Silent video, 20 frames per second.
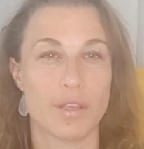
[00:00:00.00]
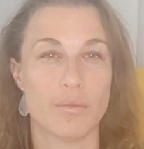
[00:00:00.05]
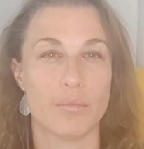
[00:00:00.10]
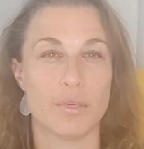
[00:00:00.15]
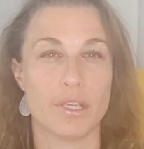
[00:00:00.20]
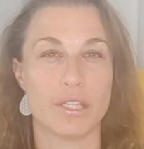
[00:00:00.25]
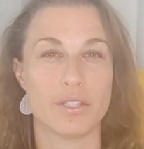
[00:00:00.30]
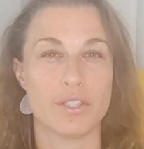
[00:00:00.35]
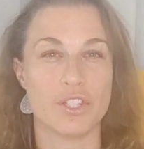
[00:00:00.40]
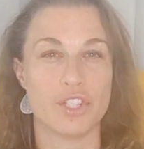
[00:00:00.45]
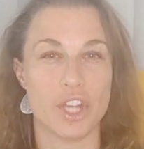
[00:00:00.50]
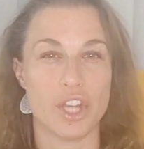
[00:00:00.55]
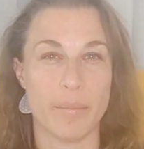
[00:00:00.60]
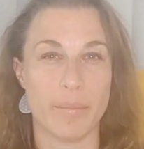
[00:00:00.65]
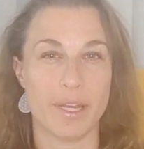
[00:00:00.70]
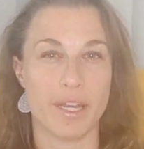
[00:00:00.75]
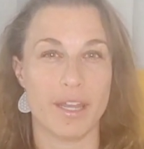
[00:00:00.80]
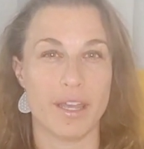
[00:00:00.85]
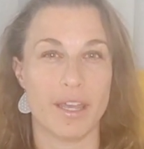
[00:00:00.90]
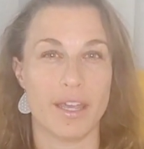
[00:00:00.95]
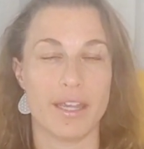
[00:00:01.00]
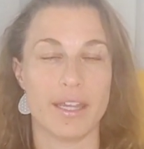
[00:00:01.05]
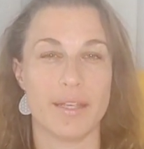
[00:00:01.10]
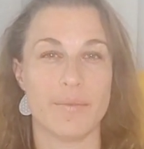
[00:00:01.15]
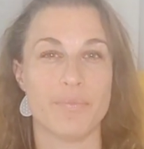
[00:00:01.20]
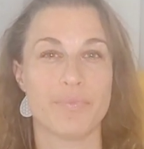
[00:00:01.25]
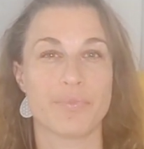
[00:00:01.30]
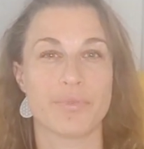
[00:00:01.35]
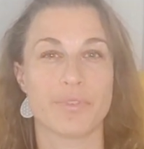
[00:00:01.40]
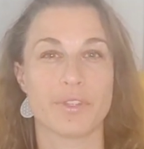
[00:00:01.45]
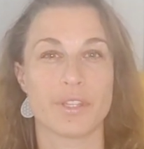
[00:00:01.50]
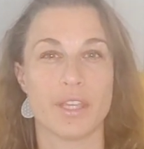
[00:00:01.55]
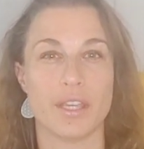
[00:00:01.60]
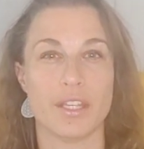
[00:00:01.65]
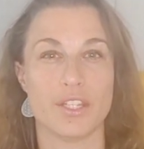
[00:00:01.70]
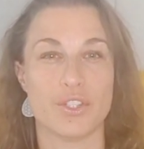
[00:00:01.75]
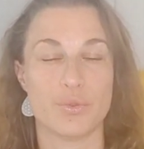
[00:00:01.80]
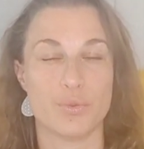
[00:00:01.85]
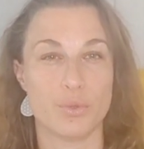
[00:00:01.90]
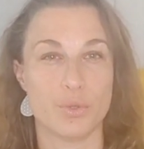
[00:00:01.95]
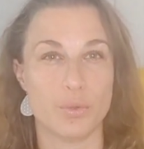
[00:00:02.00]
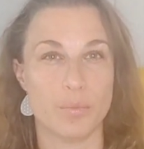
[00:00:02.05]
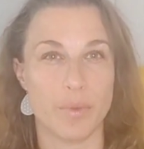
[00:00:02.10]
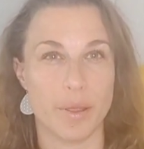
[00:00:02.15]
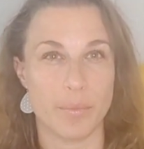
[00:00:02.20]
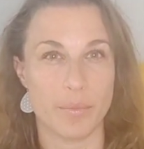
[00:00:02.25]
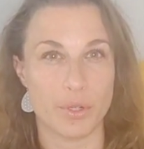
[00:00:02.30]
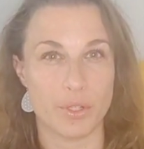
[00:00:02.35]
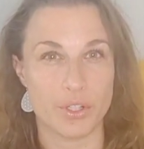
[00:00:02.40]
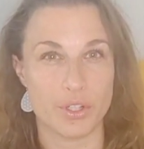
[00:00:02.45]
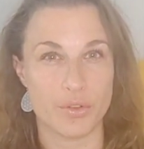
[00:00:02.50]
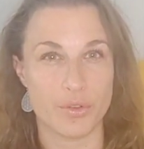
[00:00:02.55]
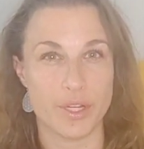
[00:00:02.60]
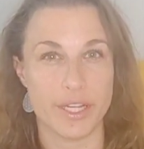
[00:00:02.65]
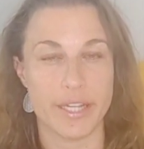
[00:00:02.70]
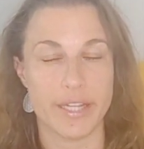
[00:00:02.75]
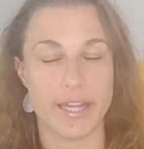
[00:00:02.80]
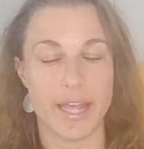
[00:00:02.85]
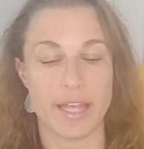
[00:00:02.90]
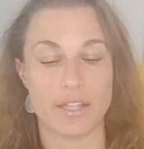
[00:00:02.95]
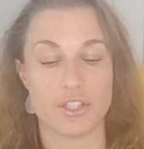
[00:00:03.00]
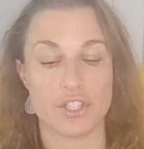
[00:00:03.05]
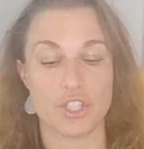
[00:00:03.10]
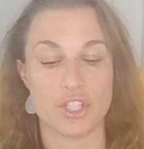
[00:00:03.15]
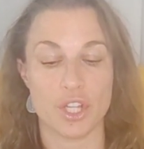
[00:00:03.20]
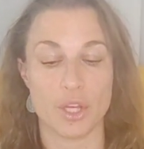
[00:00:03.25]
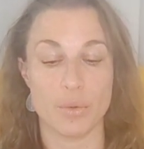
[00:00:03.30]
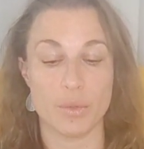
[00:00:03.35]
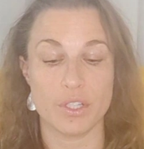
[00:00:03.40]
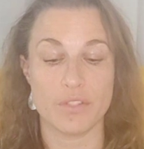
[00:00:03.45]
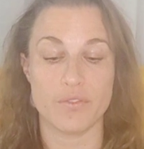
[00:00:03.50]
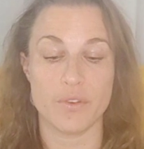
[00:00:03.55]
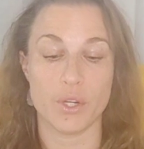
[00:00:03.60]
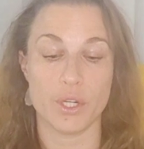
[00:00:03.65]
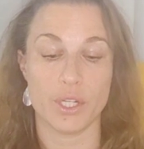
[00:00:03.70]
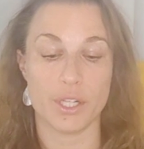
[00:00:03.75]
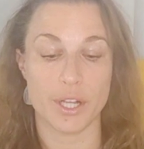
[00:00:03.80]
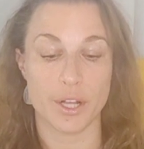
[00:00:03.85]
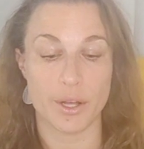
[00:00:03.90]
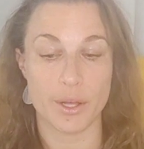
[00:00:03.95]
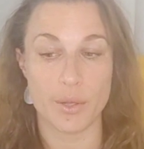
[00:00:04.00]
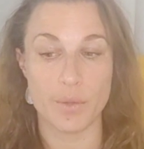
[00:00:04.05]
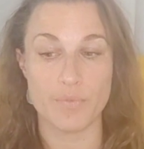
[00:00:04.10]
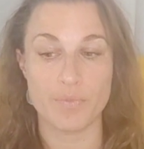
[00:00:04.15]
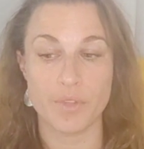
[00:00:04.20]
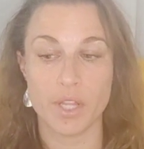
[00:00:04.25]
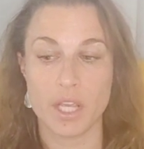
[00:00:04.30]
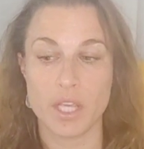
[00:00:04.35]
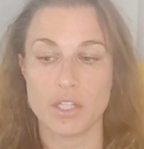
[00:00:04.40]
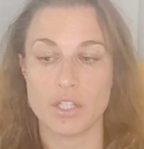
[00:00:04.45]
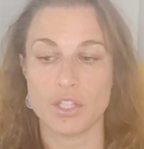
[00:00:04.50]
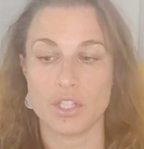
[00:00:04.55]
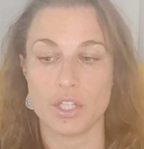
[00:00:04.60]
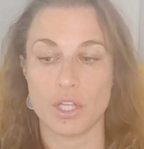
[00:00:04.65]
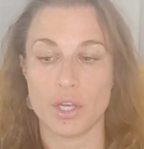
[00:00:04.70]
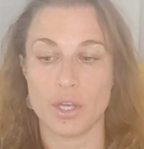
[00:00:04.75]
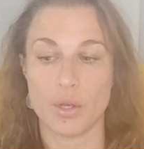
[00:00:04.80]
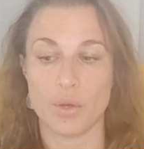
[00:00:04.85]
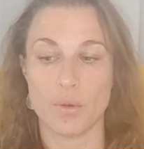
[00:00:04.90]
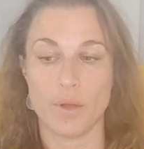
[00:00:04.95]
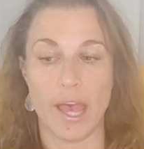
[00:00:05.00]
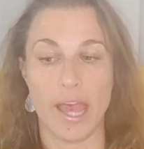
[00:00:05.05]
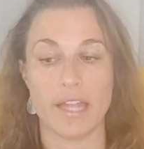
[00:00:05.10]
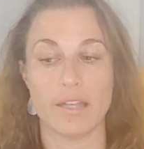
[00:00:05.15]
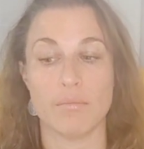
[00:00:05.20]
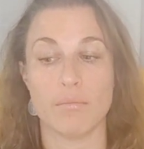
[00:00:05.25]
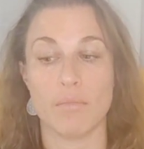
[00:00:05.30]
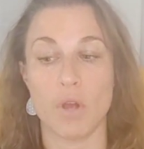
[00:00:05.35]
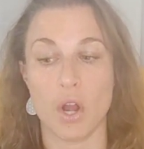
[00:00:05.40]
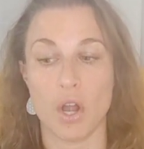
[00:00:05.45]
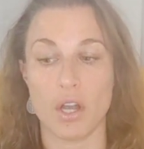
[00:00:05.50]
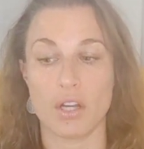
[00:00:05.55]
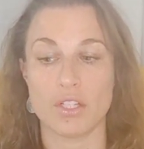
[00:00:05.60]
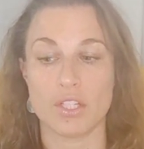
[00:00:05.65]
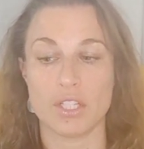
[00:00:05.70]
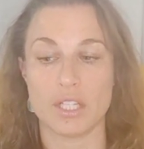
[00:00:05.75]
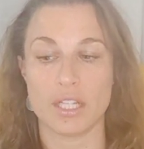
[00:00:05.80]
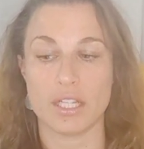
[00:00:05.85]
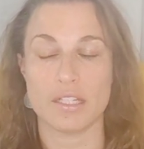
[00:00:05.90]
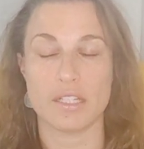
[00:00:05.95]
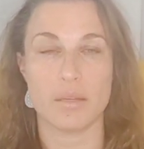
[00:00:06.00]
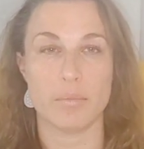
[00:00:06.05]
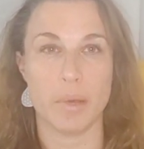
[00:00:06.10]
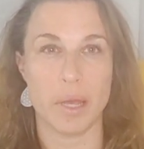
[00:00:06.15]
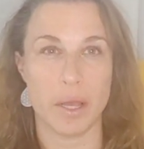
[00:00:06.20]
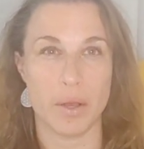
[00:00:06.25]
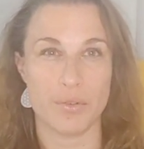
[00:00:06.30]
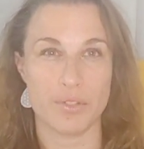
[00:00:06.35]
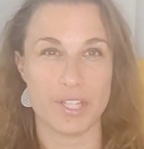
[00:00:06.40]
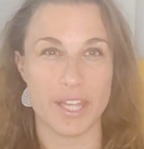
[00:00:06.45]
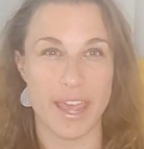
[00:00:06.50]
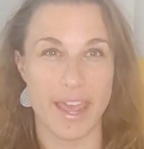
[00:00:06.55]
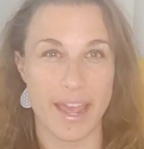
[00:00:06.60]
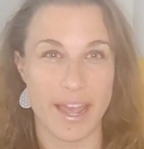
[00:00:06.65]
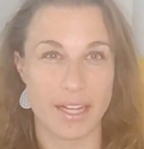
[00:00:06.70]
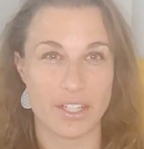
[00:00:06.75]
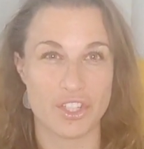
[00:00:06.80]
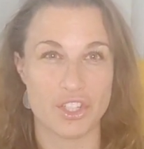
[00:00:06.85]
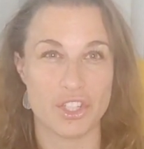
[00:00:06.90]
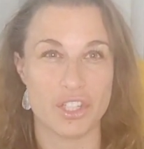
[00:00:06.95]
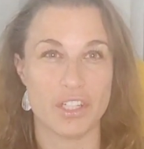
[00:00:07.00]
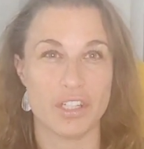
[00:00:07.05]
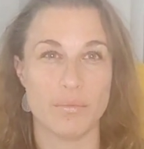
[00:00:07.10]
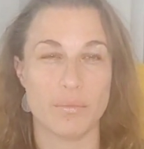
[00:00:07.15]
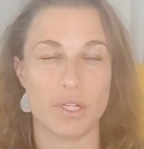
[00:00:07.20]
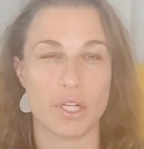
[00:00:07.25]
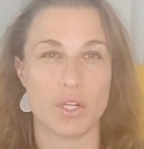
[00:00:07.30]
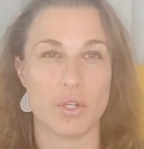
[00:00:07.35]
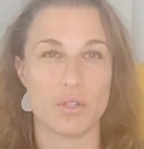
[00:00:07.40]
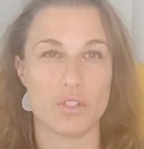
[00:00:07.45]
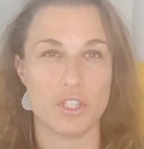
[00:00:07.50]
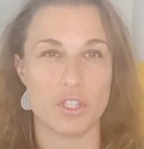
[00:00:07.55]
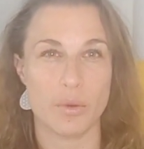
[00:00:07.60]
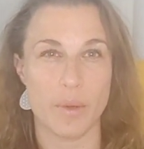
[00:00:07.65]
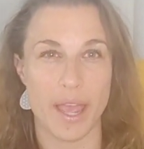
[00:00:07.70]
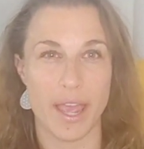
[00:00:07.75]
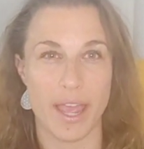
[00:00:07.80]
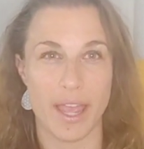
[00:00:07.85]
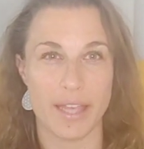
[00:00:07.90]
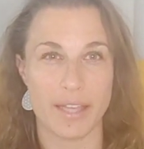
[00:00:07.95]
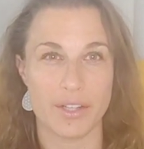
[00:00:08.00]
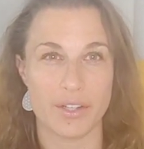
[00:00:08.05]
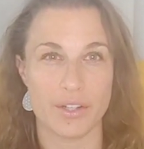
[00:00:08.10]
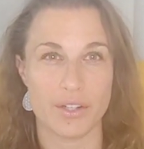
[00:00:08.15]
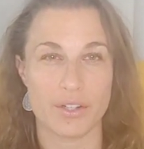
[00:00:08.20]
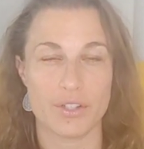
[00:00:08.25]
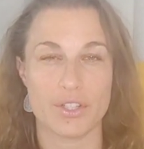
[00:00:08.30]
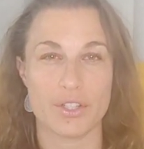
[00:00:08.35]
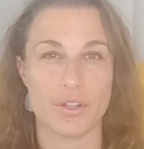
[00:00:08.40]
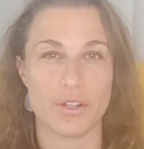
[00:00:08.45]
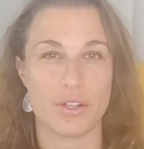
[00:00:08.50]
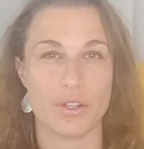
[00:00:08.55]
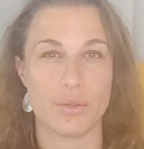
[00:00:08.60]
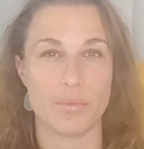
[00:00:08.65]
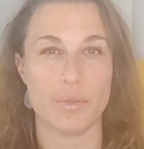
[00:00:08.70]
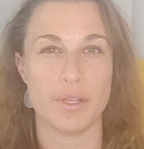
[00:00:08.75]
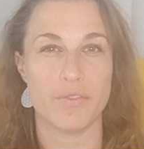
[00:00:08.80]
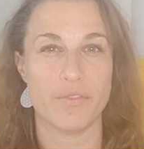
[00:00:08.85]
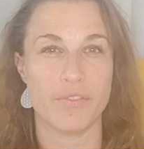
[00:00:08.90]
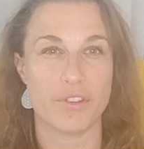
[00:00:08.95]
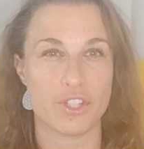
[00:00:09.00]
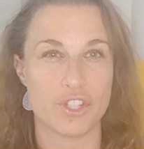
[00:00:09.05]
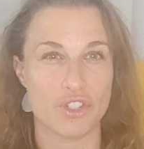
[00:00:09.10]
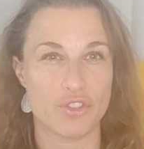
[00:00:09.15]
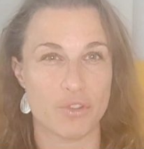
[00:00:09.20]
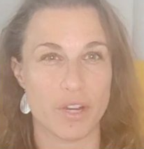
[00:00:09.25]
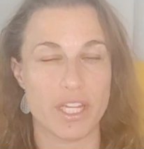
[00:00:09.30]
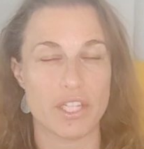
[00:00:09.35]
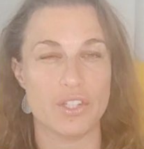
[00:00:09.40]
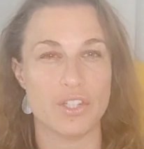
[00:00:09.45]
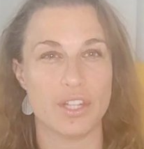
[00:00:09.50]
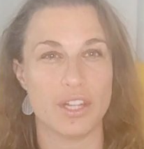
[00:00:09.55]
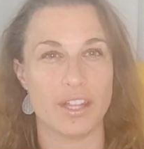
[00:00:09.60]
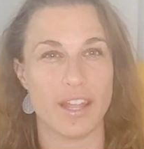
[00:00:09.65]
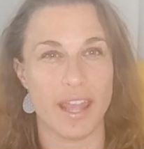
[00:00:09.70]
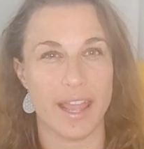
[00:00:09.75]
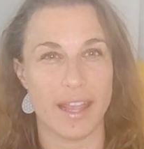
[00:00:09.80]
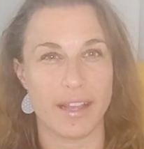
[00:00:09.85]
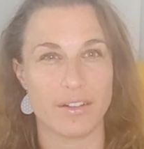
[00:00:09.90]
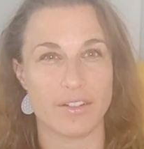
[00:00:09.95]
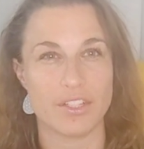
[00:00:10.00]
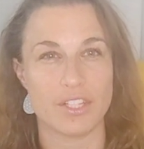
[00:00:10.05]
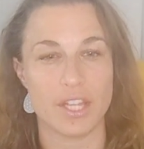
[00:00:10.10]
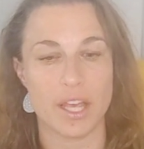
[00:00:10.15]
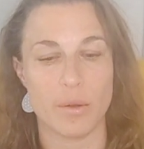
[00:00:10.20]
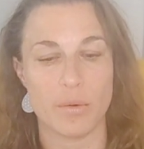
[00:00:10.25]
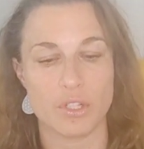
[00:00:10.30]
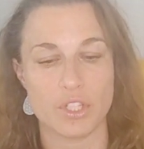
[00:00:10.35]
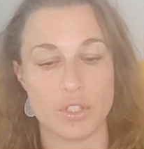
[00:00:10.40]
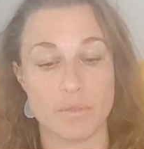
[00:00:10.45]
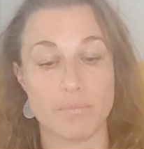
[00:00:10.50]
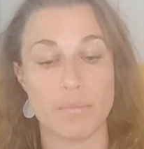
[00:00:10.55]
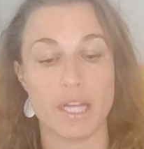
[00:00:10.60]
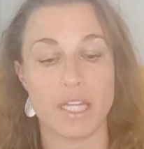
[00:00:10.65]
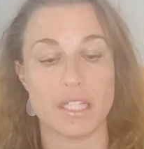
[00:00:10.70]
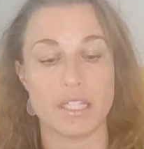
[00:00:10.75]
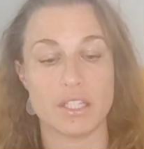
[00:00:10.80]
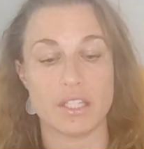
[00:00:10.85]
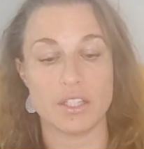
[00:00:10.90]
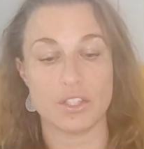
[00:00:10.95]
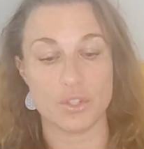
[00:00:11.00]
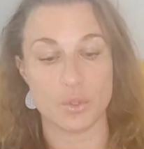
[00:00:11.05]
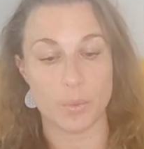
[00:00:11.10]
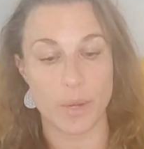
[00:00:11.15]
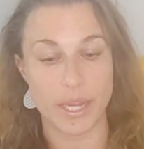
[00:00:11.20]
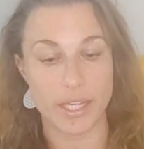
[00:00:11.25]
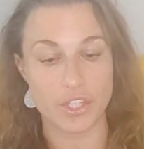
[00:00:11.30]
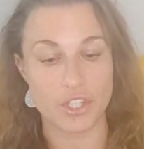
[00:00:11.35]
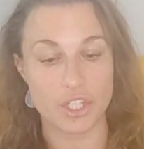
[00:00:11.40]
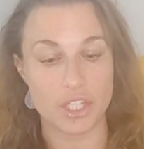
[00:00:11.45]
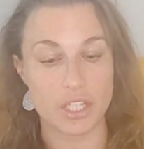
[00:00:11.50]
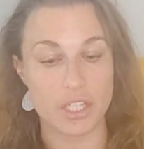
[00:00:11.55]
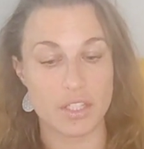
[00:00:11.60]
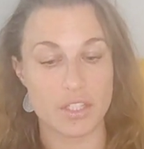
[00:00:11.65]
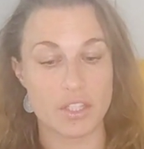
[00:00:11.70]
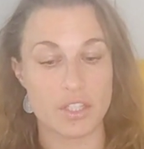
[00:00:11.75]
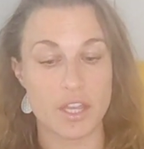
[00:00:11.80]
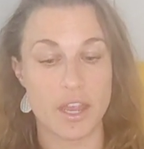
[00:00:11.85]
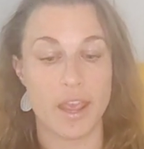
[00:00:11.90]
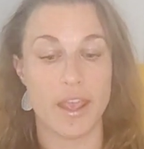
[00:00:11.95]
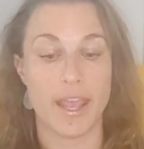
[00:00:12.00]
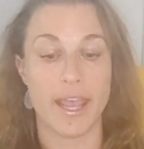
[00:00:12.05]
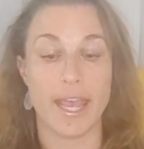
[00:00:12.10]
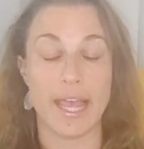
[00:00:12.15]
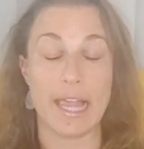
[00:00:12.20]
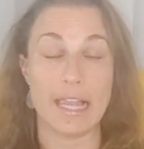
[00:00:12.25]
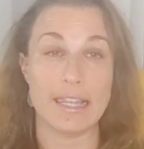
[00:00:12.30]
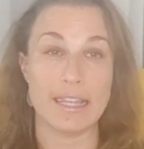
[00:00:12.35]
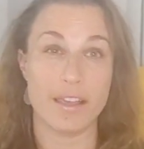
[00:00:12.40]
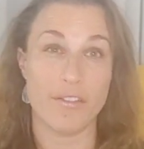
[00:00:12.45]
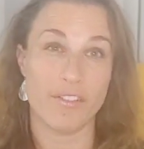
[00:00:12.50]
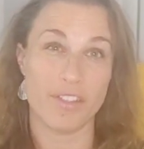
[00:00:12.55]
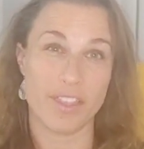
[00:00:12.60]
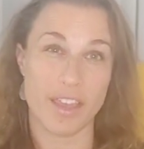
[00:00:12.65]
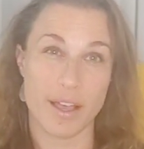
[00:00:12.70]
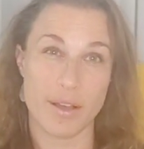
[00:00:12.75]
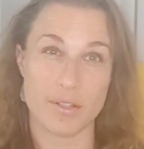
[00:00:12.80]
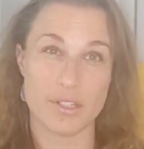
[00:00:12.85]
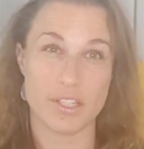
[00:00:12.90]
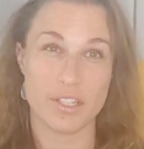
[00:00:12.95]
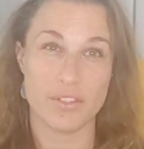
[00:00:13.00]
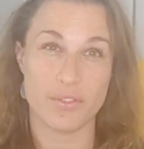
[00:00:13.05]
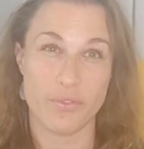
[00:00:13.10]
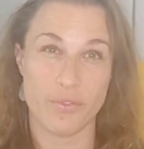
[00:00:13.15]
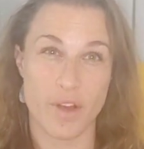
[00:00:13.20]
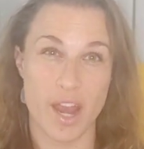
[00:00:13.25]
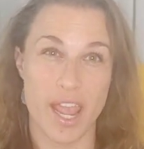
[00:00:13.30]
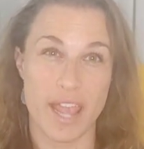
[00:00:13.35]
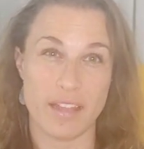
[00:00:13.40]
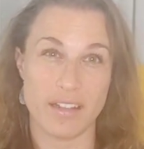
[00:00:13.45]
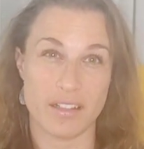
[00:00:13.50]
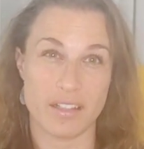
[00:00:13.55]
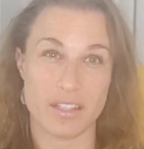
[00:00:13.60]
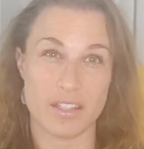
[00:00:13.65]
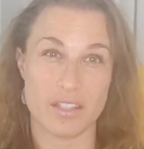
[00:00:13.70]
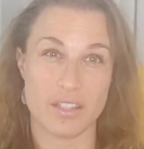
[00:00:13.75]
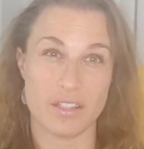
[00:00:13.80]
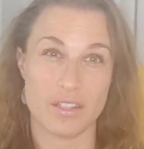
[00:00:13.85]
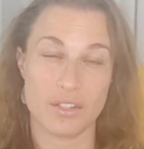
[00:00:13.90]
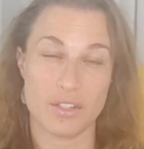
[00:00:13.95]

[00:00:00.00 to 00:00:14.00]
because gemini is ruled by mercury and so is virgo so and mars is about action but also anger so there could be frustration and anger towards money situations 11th house is friends,